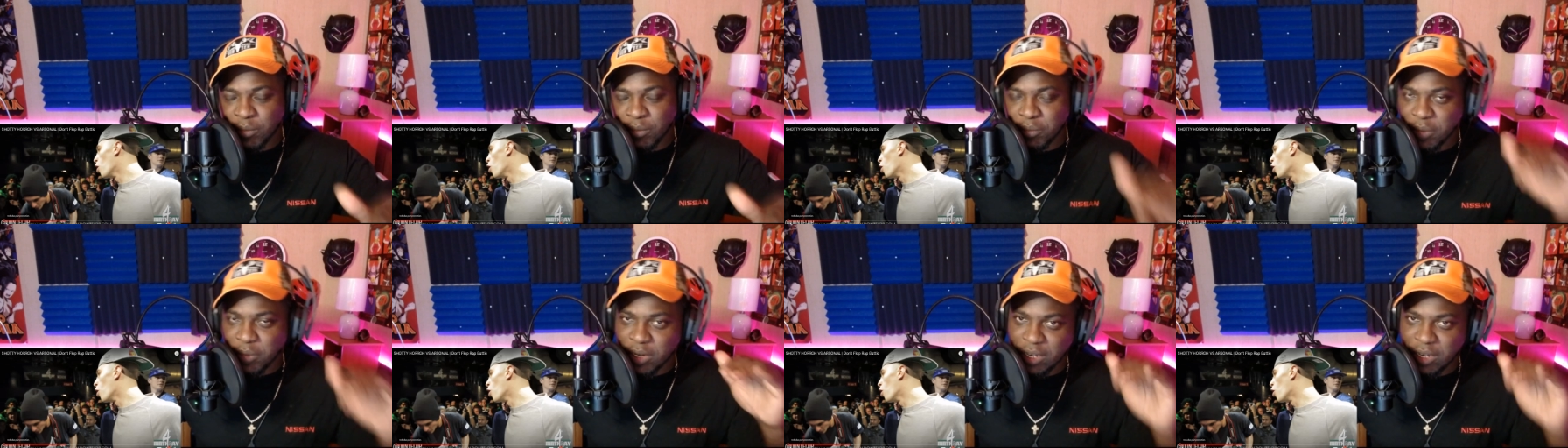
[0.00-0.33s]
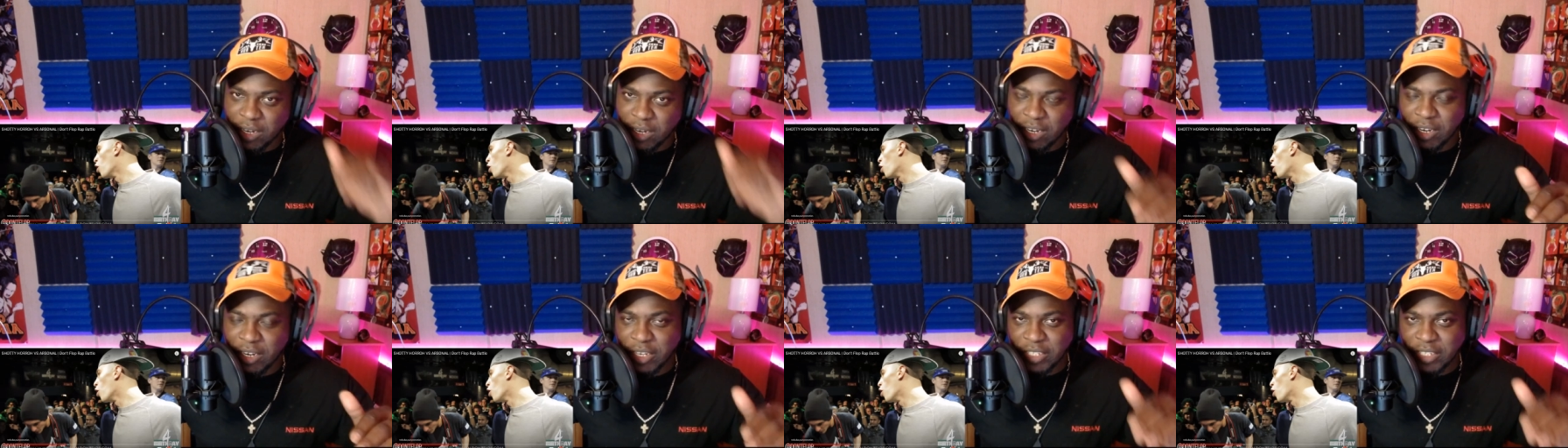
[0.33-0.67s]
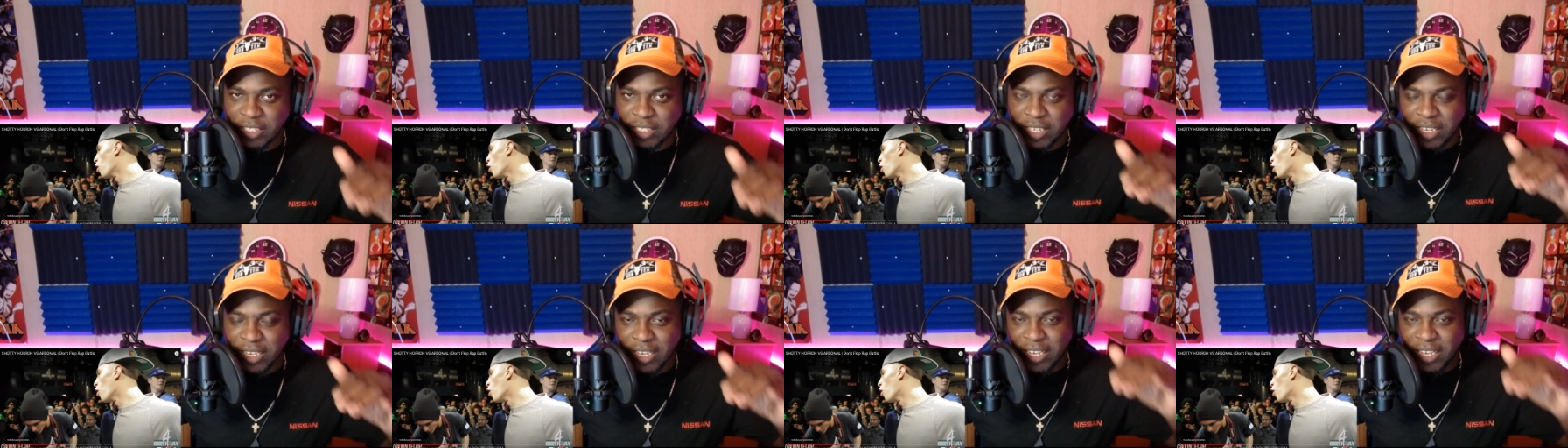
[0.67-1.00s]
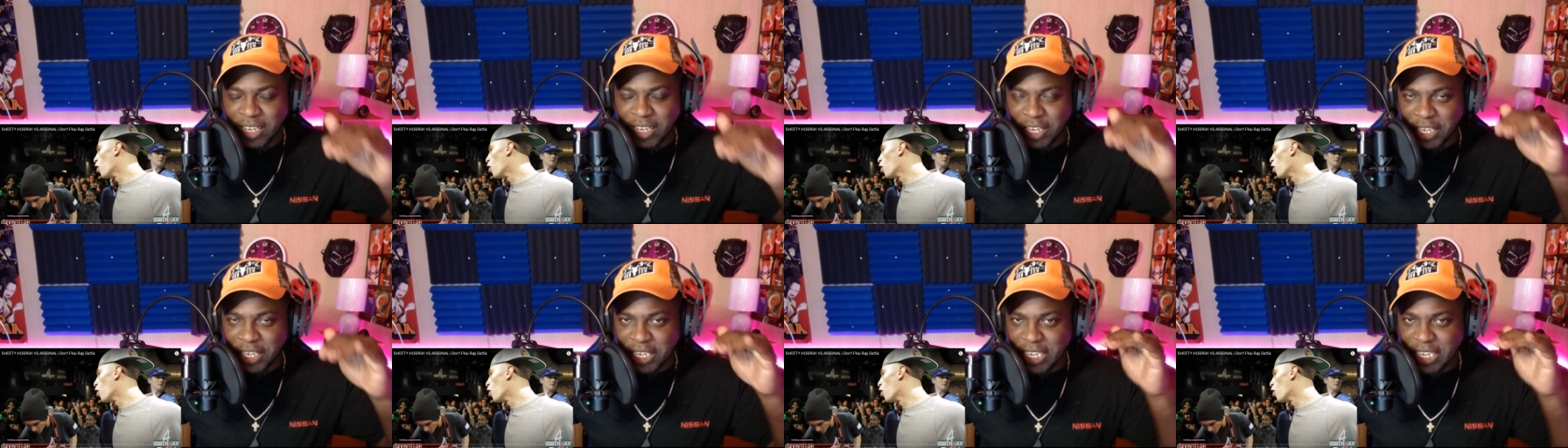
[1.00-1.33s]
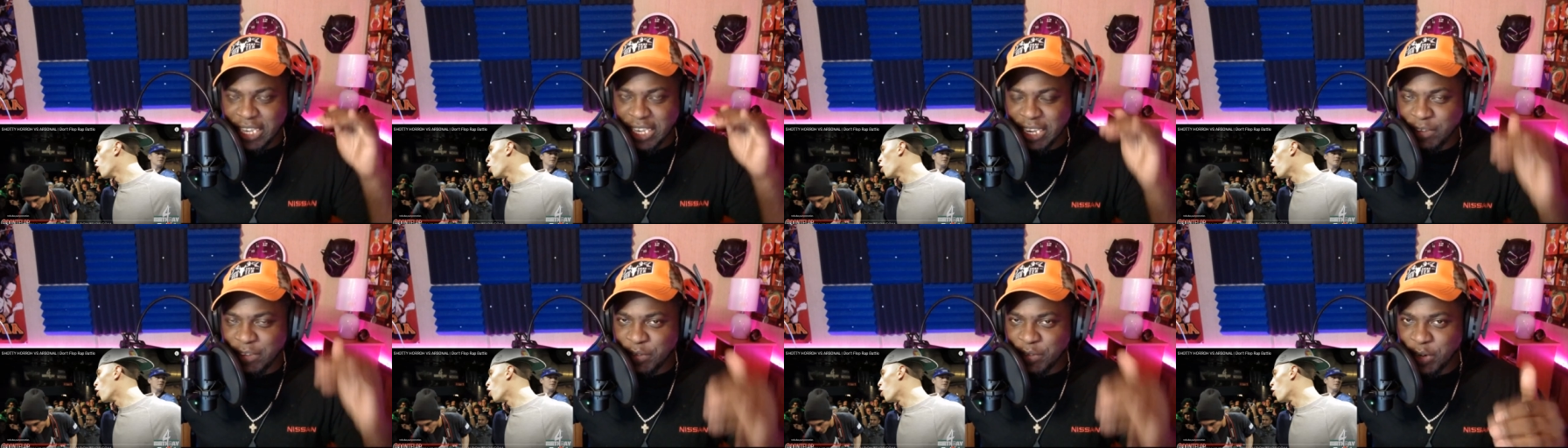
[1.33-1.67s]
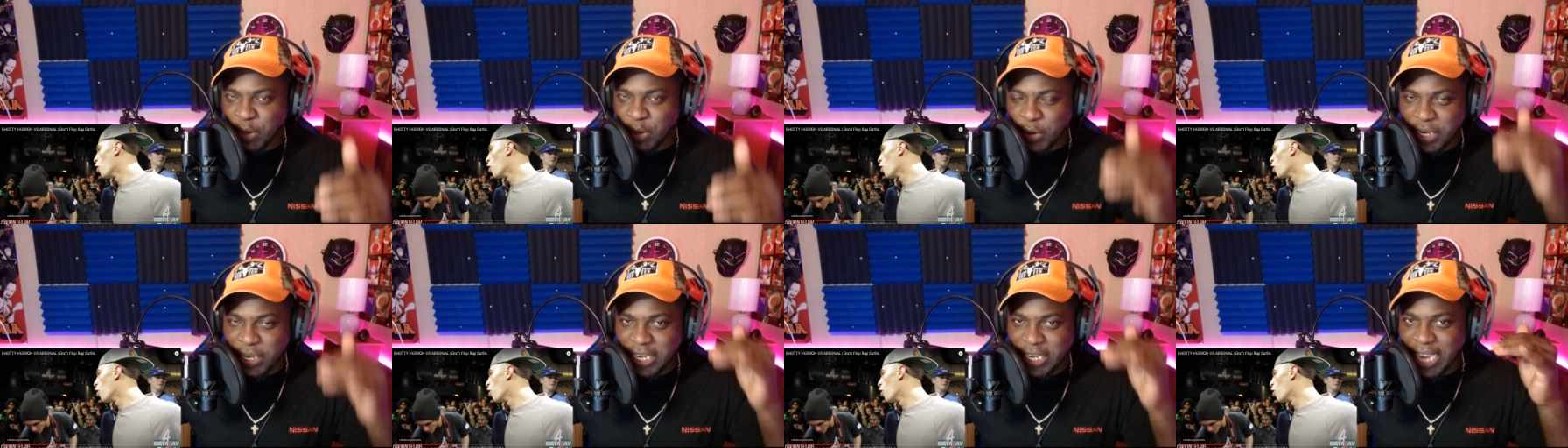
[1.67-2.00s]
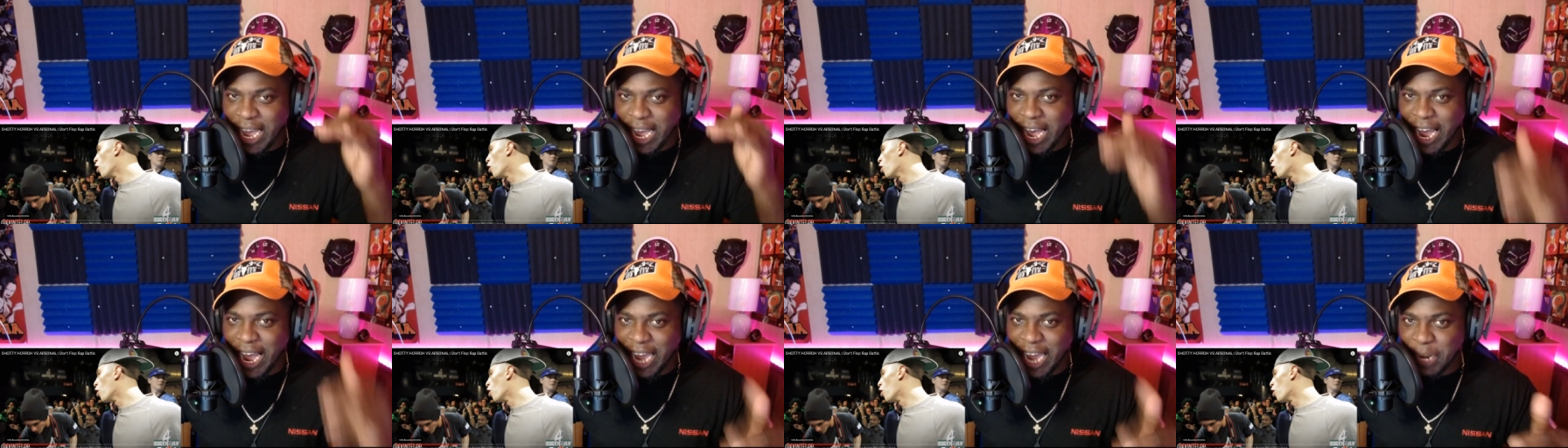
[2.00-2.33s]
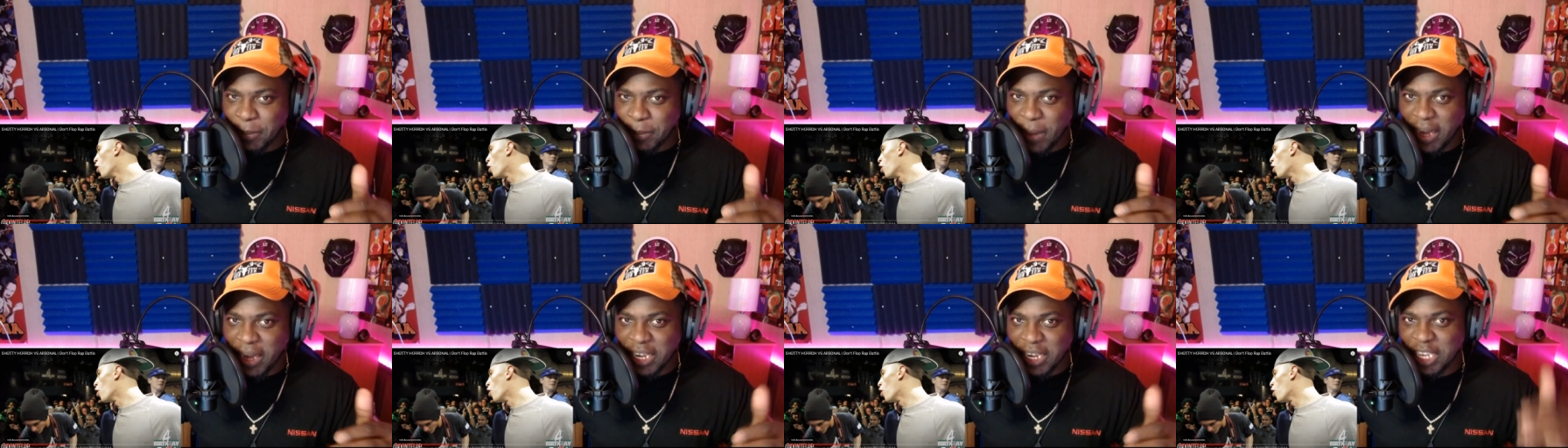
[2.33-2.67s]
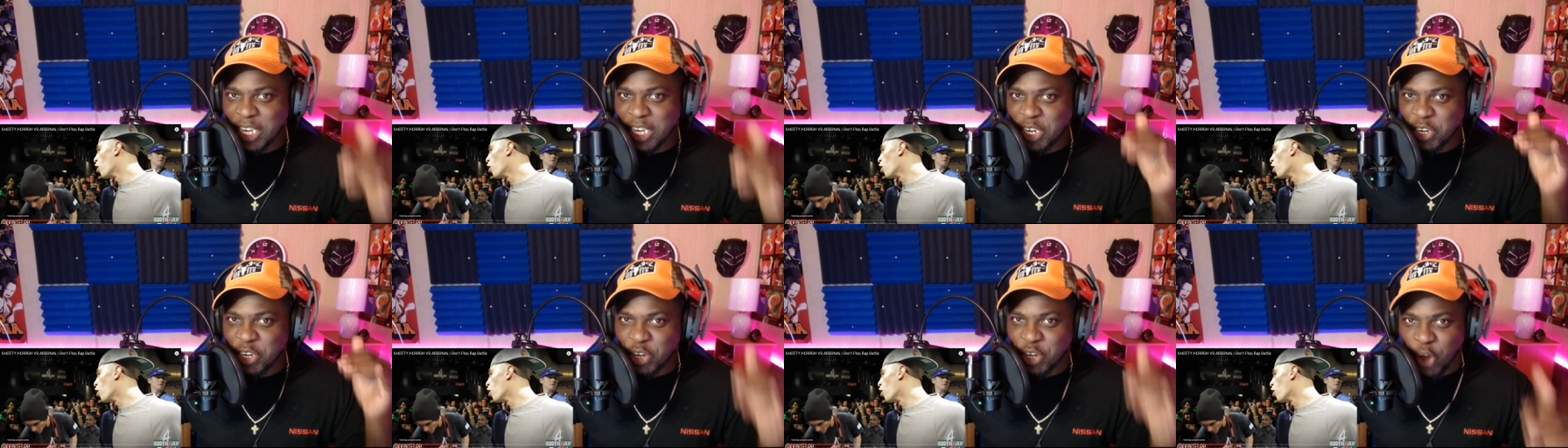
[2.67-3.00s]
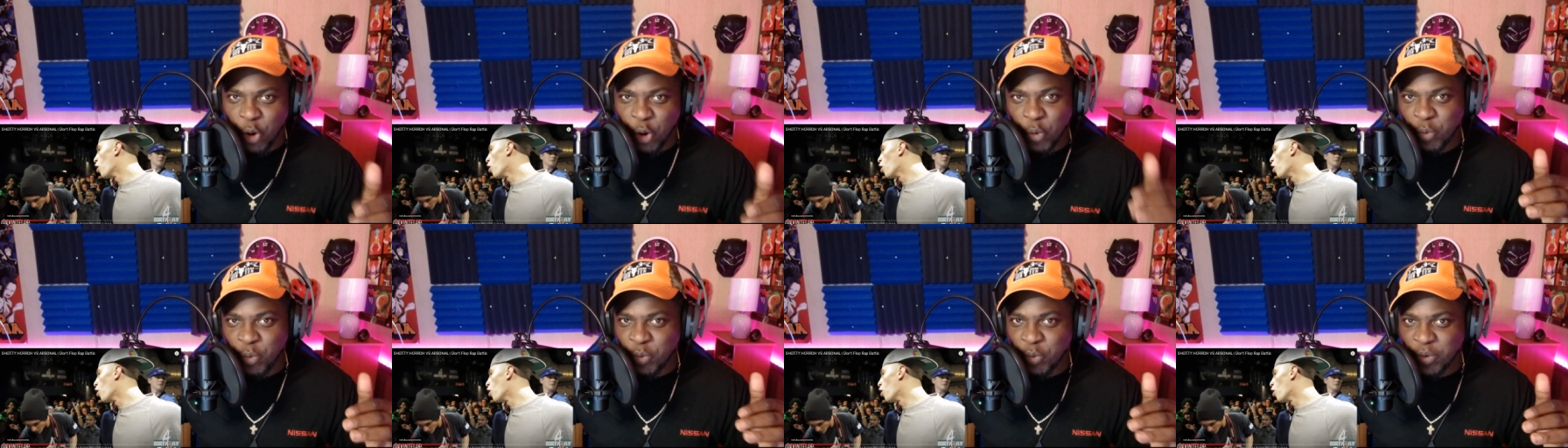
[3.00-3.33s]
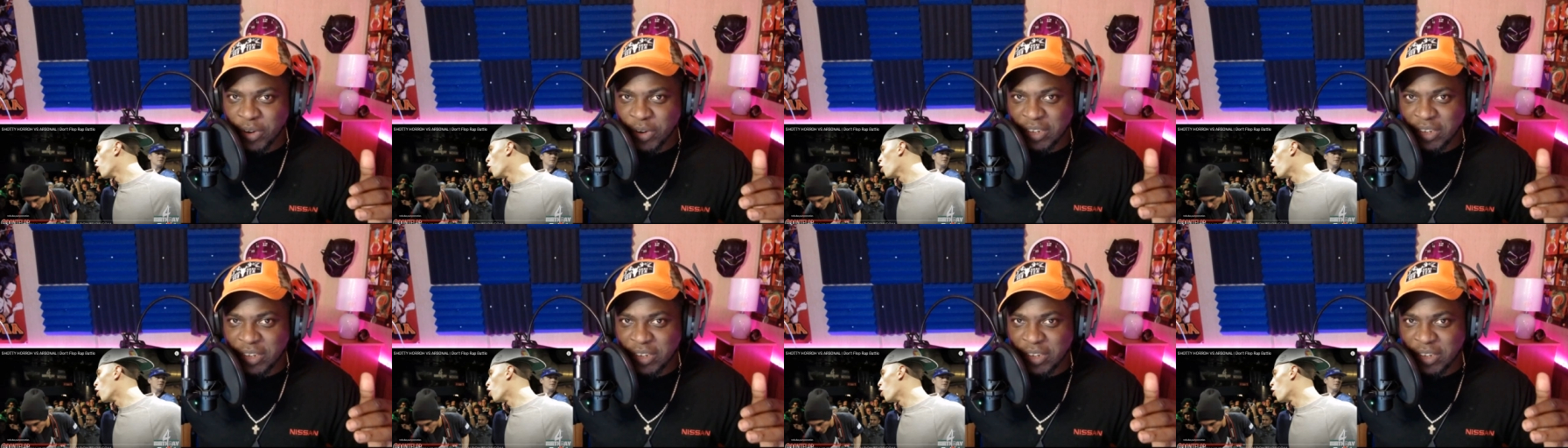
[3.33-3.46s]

Because even though he got hot about it, he know